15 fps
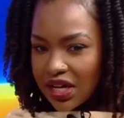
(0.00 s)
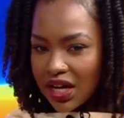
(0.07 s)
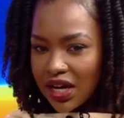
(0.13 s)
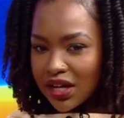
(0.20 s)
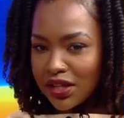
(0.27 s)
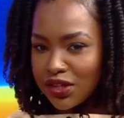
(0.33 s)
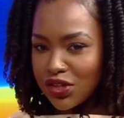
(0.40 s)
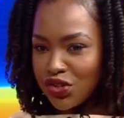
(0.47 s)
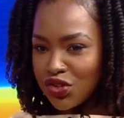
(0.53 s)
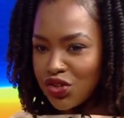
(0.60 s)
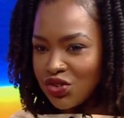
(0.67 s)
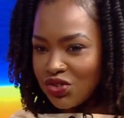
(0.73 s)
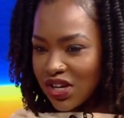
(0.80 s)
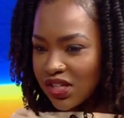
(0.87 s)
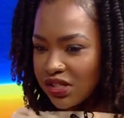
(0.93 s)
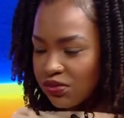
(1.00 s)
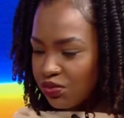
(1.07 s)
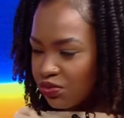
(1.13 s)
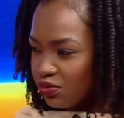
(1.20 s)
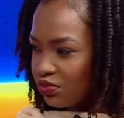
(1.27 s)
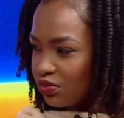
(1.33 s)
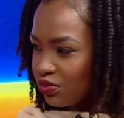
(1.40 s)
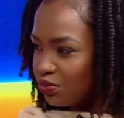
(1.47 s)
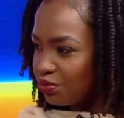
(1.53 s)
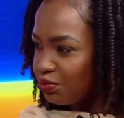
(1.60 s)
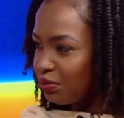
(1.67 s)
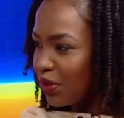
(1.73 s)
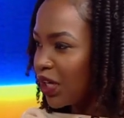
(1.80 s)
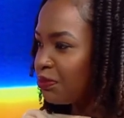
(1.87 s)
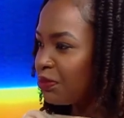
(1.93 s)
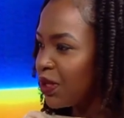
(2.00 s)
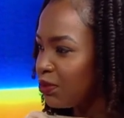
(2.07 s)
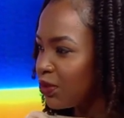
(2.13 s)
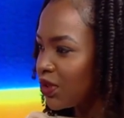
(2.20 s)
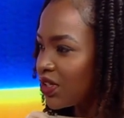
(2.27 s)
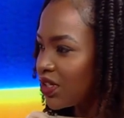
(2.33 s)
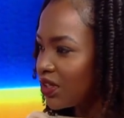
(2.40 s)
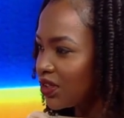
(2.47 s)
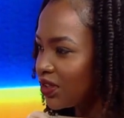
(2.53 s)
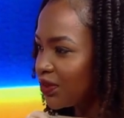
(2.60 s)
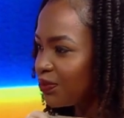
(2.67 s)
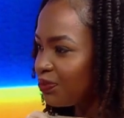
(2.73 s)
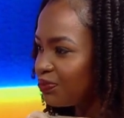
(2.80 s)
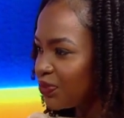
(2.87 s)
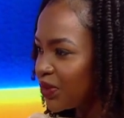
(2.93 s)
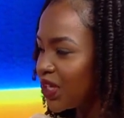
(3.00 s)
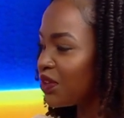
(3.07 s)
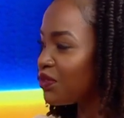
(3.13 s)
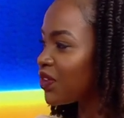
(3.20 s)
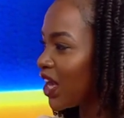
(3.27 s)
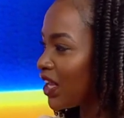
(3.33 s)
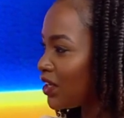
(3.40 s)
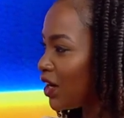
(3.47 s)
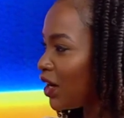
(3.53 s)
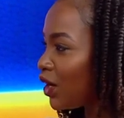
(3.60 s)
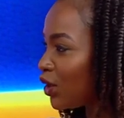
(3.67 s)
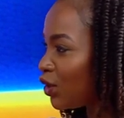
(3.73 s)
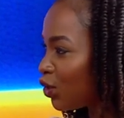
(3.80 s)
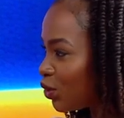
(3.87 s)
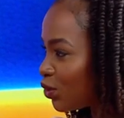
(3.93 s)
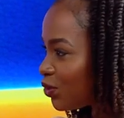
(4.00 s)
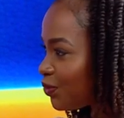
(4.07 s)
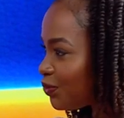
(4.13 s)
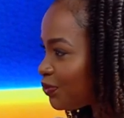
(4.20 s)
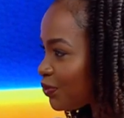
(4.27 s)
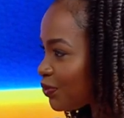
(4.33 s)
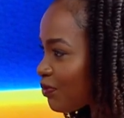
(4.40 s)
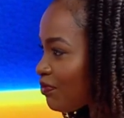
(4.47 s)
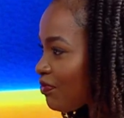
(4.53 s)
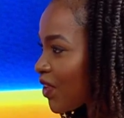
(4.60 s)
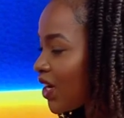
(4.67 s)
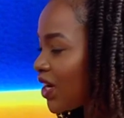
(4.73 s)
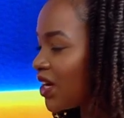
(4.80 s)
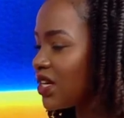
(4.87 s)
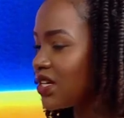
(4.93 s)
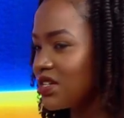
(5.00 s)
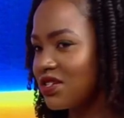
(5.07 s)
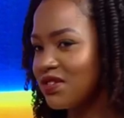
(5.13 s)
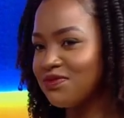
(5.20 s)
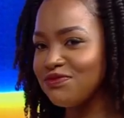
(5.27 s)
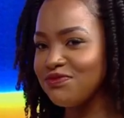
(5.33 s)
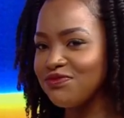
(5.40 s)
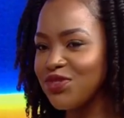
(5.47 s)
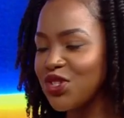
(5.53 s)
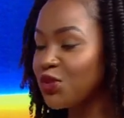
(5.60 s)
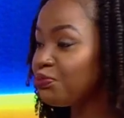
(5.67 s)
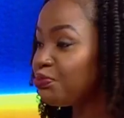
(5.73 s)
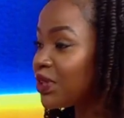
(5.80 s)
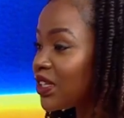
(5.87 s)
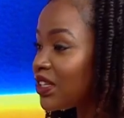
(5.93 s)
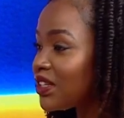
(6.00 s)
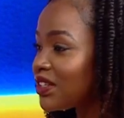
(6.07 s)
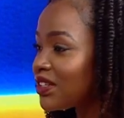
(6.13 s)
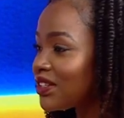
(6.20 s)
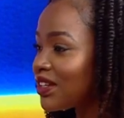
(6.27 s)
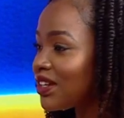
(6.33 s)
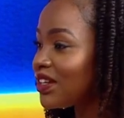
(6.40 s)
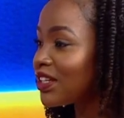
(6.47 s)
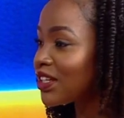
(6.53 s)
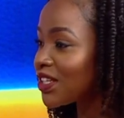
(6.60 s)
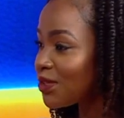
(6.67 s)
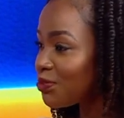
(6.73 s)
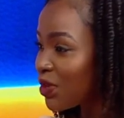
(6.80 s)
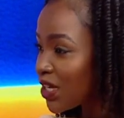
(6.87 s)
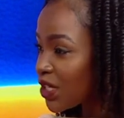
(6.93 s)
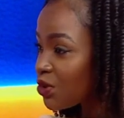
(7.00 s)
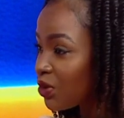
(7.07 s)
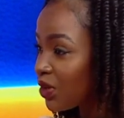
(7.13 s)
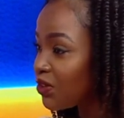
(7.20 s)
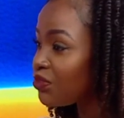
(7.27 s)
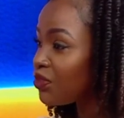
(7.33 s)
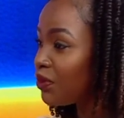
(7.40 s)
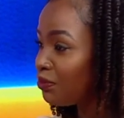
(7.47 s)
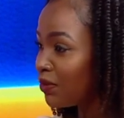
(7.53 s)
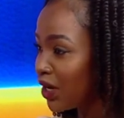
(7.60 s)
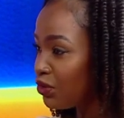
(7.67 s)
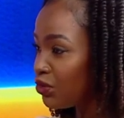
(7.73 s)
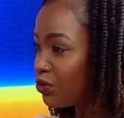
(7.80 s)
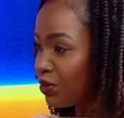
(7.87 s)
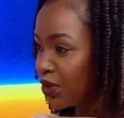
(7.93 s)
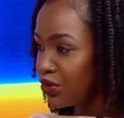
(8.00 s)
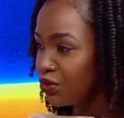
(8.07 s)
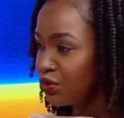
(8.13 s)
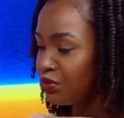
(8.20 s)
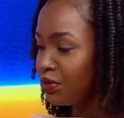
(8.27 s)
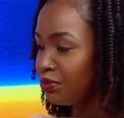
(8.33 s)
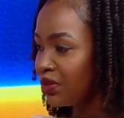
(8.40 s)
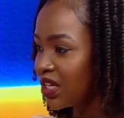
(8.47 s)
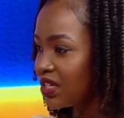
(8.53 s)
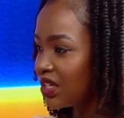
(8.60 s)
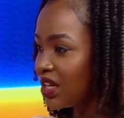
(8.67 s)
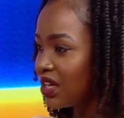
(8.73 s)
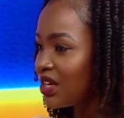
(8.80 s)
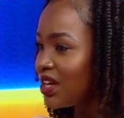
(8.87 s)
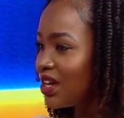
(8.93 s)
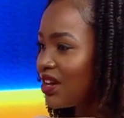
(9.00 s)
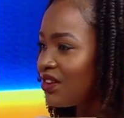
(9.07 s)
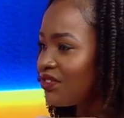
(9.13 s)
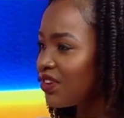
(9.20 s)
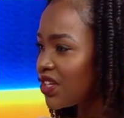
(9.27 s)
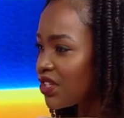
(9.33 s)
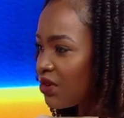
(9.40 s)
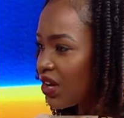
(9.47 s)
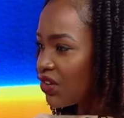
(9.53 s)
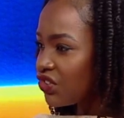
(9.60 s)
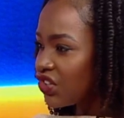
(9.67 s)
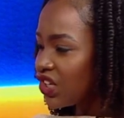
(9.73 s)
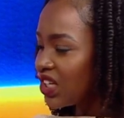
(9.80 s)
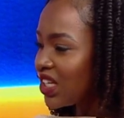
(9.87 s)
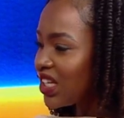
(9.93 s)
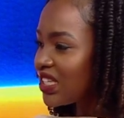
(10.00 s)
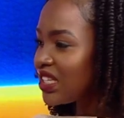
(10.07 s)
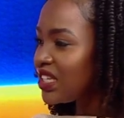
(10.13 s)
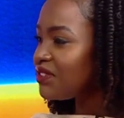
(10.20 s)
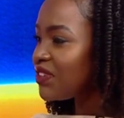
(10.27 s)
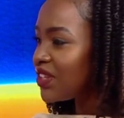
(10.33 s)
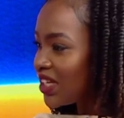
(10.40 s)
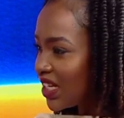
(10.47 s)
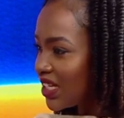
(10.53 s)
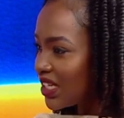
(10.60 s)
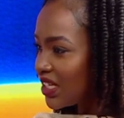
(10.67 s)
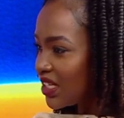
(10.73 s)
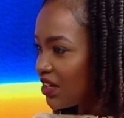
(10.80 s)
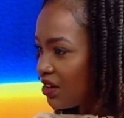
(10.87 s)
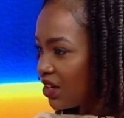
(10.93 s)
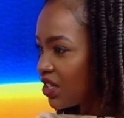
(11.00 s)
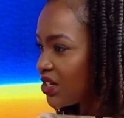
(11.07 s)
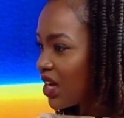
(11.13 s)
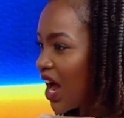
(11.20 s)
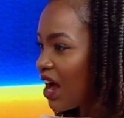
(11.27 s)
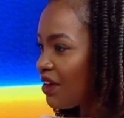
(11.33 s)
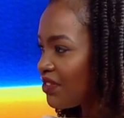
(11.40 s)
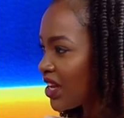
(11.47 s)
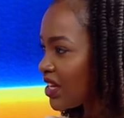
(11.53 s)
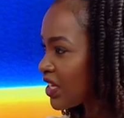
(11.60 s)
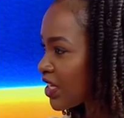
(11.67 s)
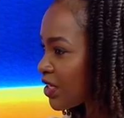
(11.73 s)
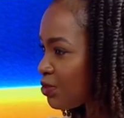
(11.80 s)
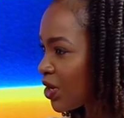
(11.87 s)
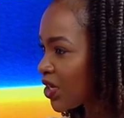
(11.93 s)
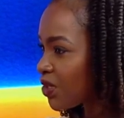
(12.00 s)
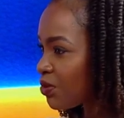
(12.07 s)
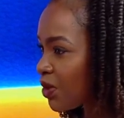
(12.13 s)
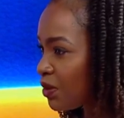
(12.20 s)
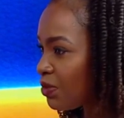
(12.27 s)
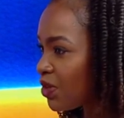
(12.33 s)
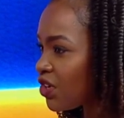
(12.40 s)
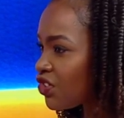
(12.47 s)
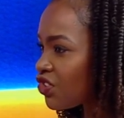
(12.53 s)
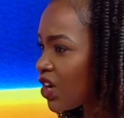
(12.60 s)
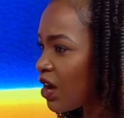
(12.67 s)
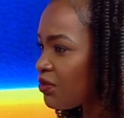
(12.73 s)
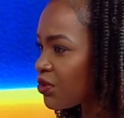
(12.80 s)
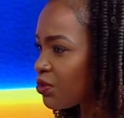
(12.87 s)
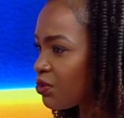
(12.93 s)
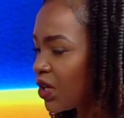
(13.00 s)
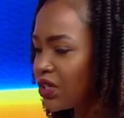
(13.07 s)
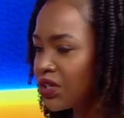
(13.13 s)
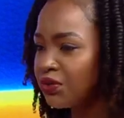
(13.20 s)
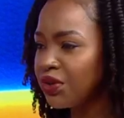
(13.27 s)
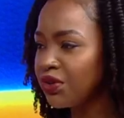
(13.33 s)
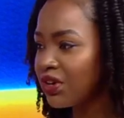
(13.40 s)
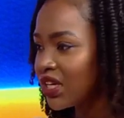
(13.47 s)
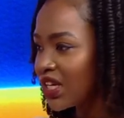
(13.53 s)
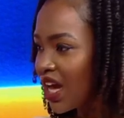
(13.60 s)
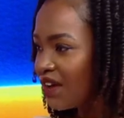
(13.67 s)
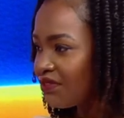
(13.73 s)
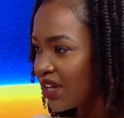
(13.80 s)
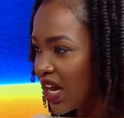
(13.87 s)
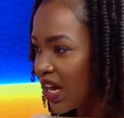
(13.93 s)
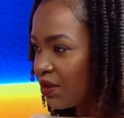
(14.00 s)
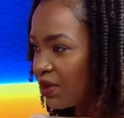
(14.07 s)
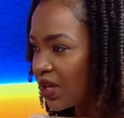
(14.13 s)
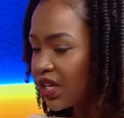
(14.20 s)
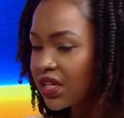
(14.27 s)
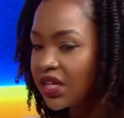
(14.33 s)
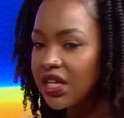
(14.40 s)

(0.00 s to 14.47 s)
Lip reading: the US might be able to give Kenya a loan to build an expressway from Nairobi to Mombasa. First question, is it even necessary to have that expressway? Because you have to wonder, we already have a highway.